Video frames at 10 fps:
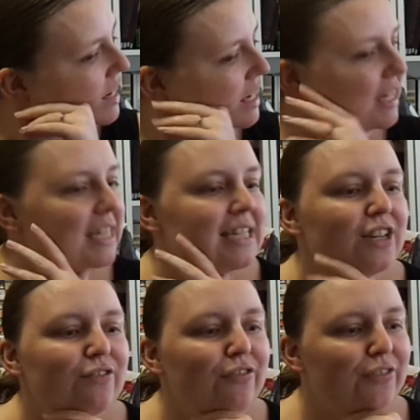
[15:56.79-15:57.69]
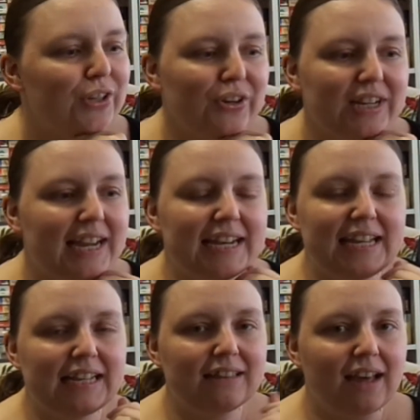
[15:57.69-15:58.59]
it's just
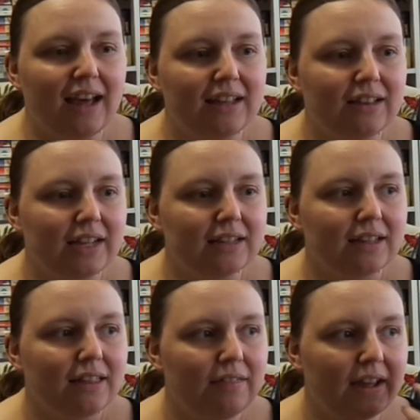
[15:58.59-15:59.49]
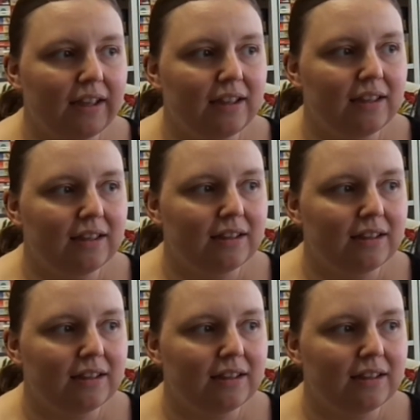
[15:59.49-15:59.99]
infuriating that, like, they